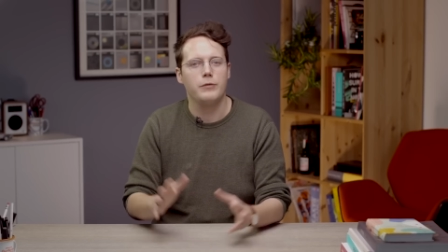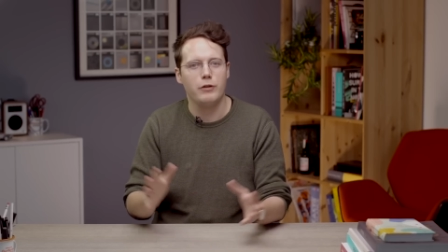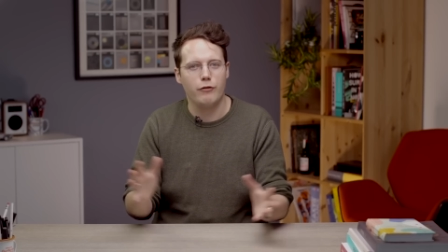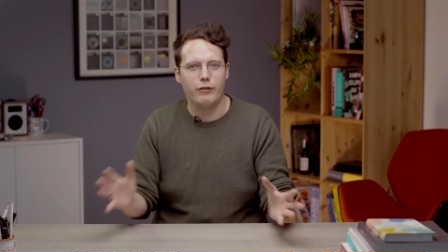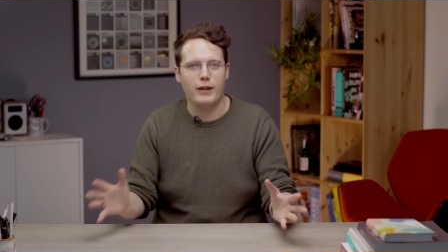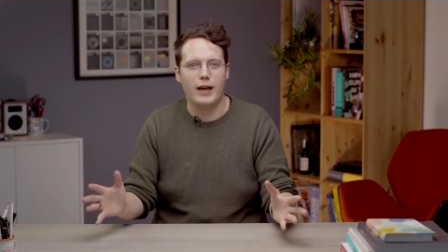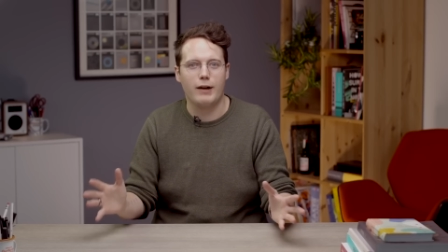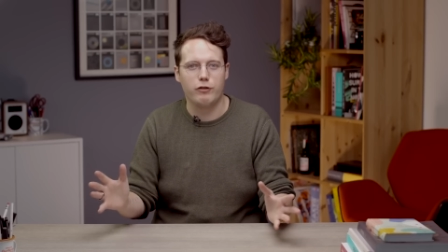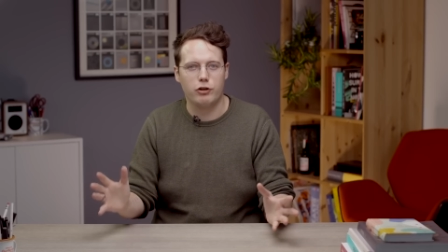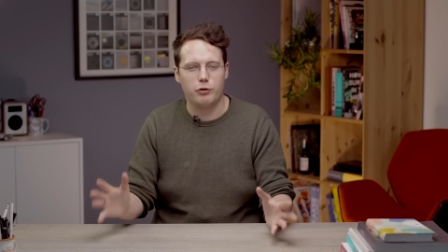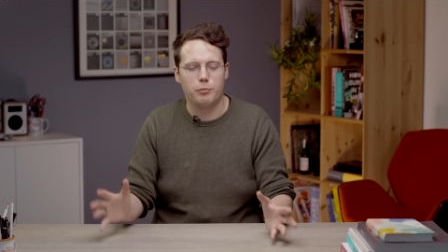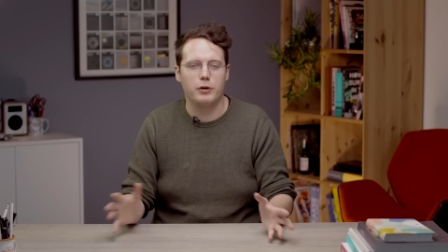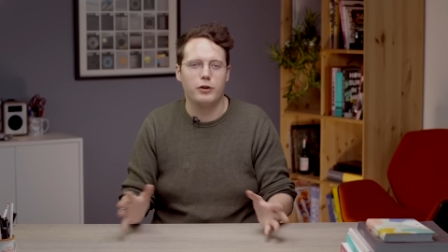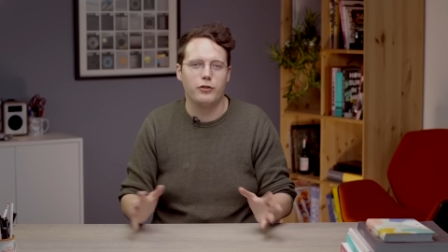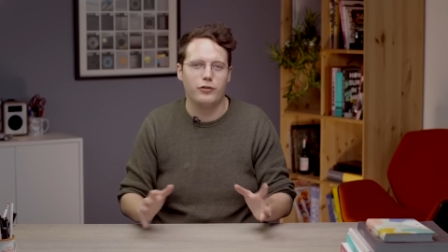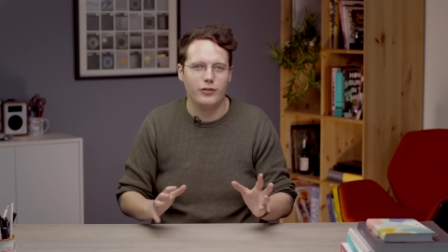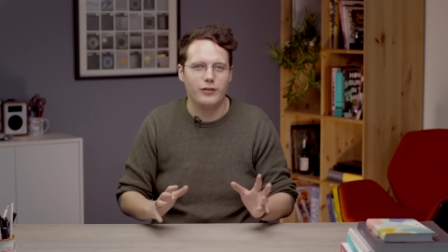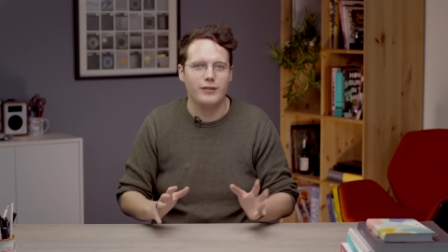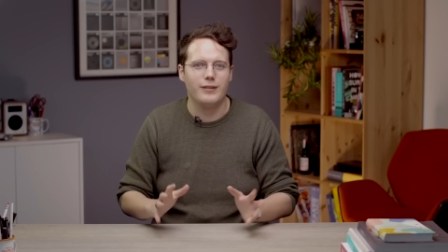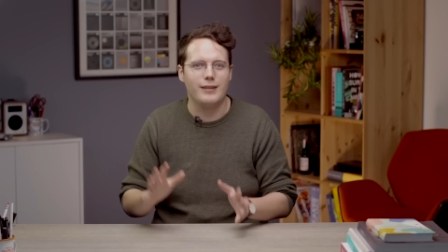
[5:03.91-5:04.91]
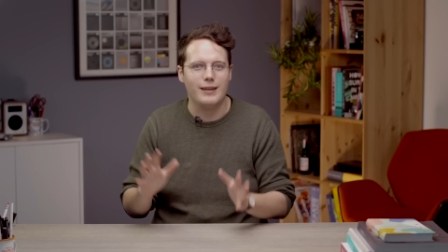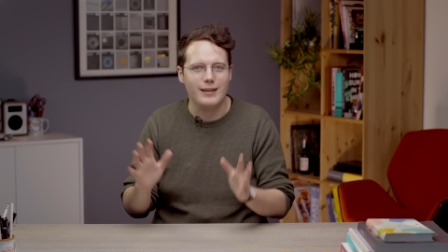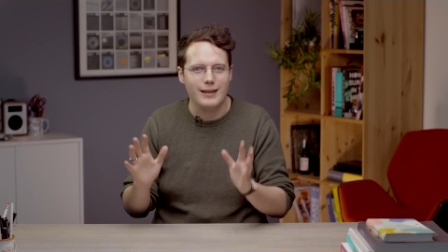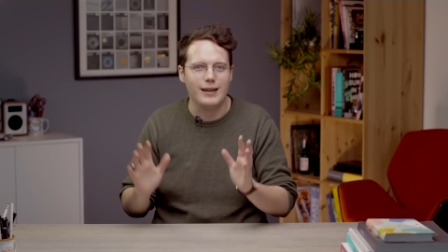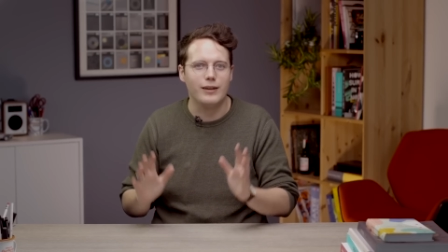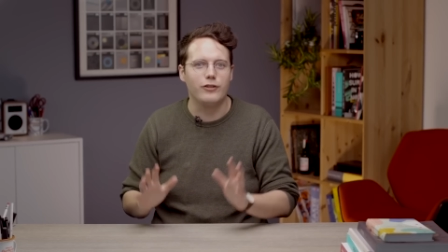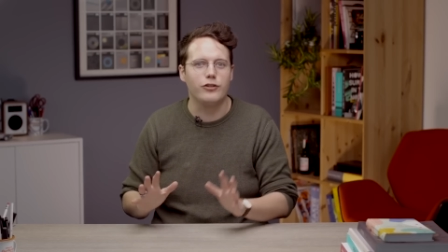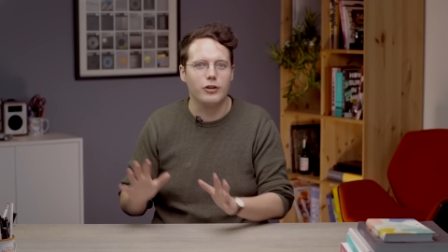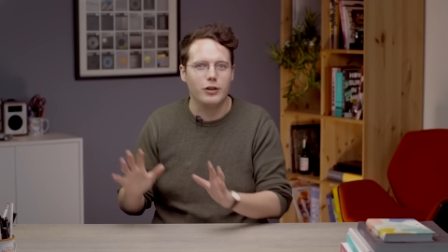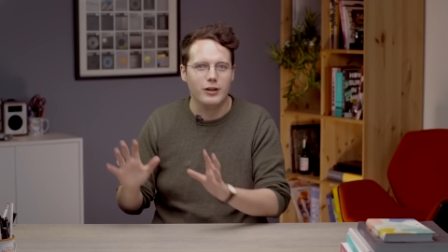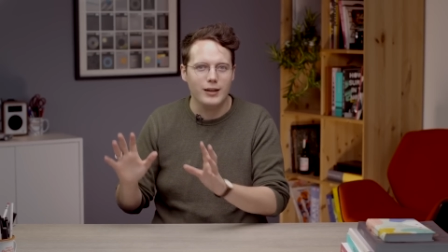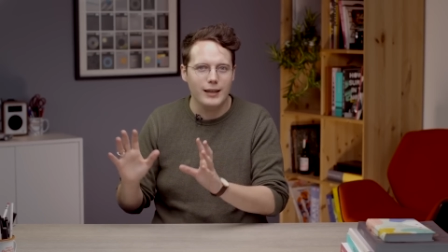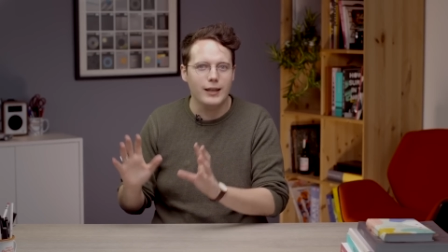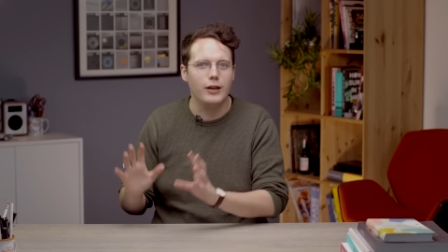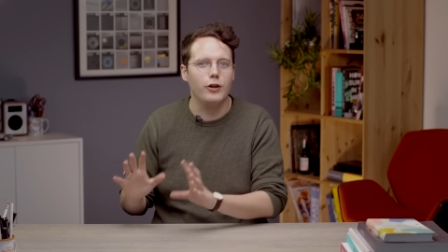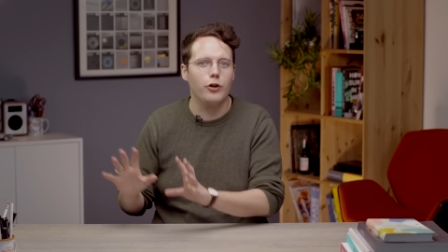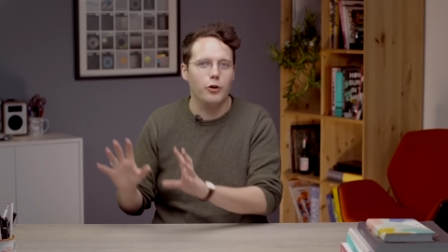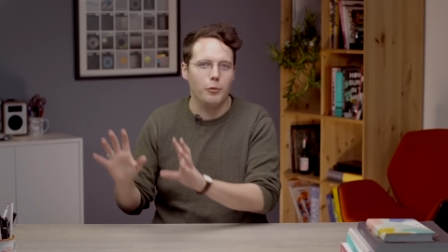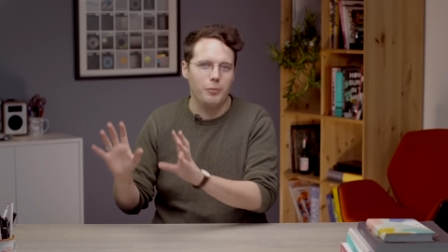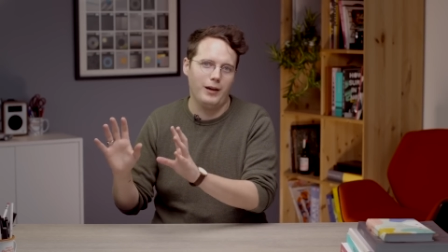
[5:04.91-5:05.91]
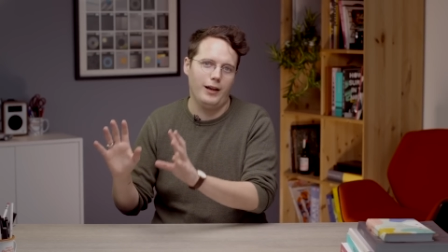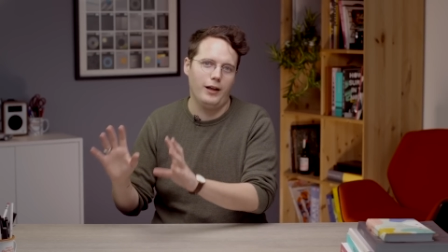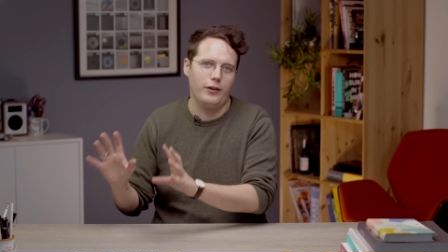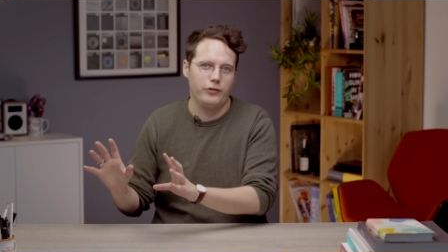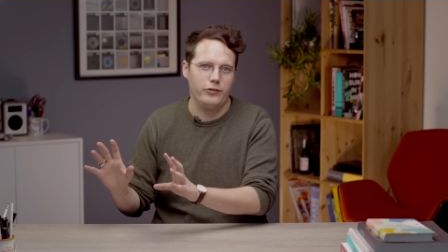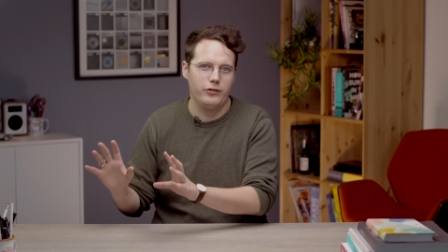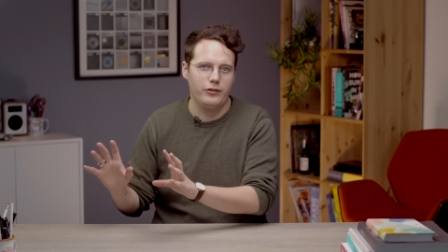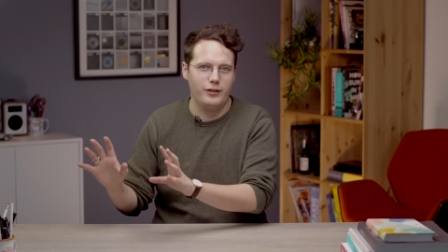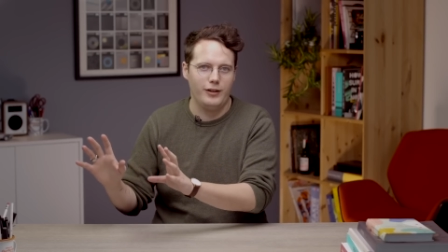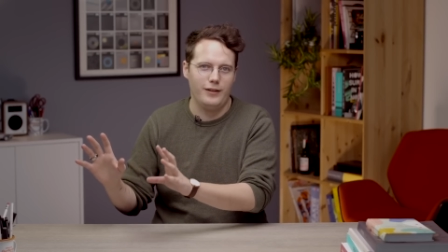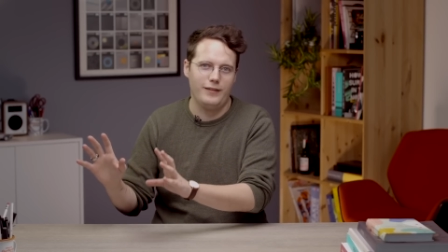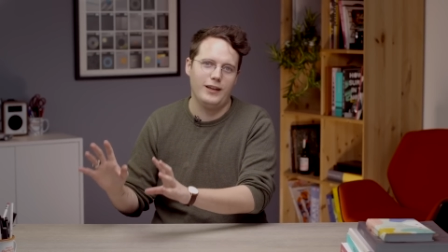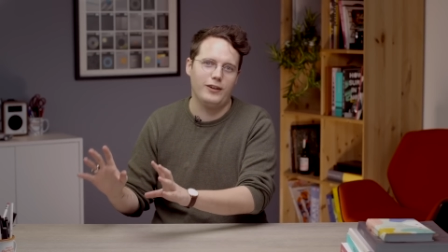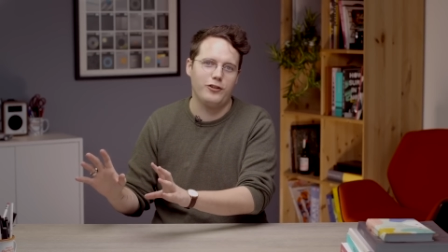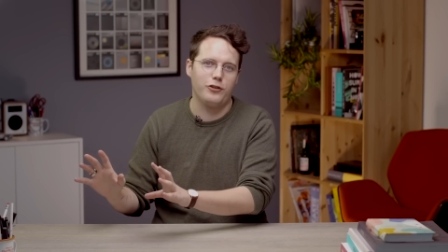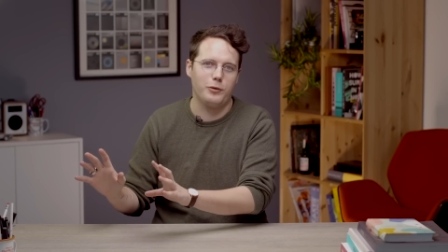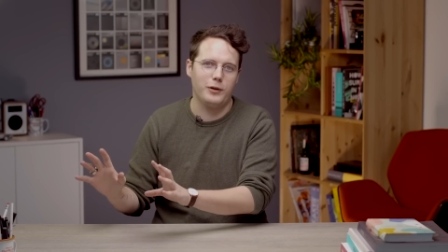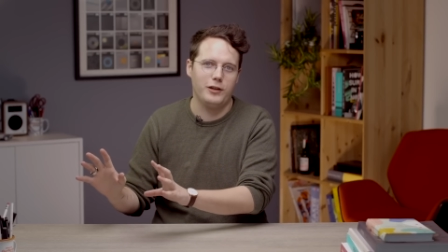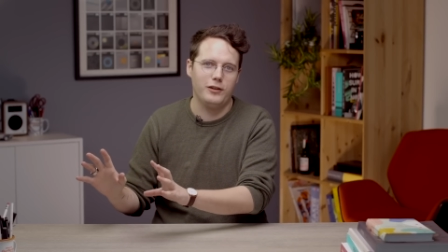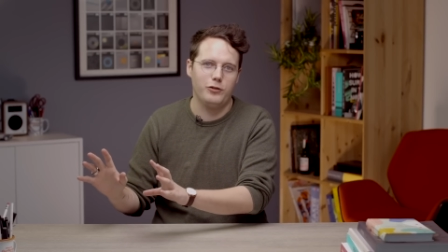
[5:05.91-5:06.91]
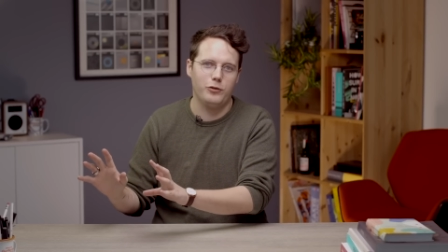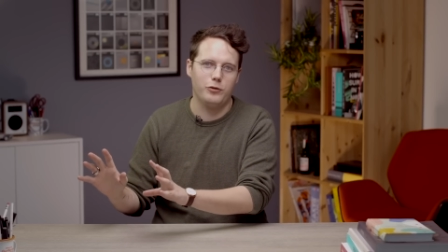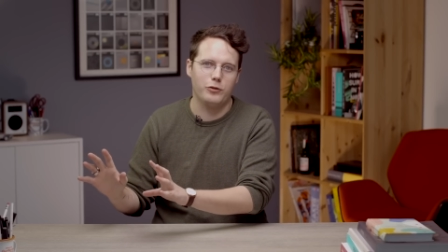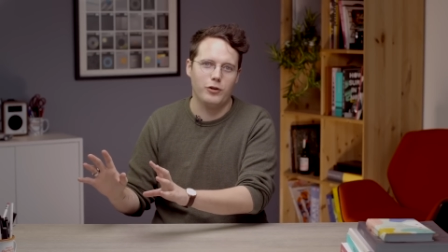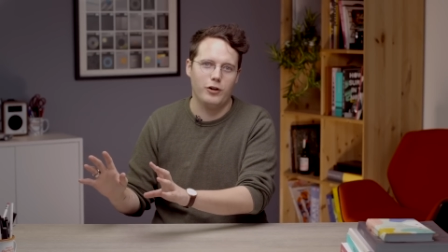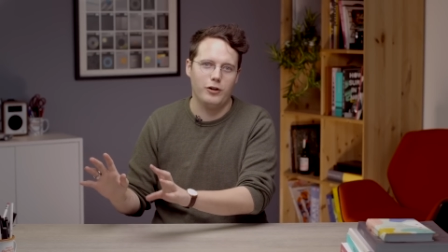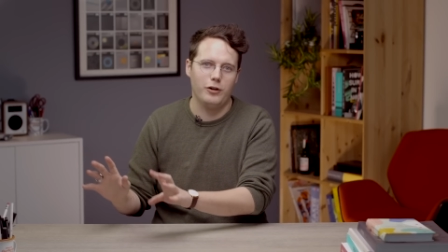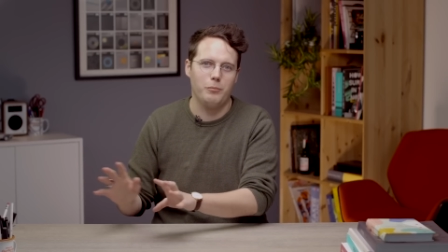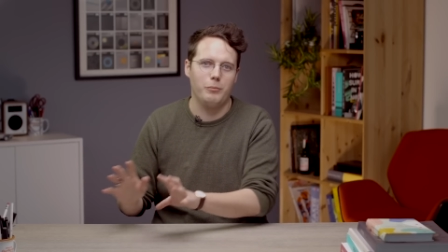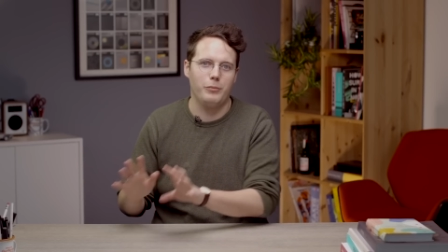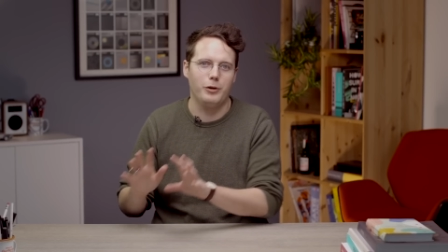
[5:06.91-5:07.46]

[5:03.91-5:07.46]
For the average person, it's a little plus in the S22 column,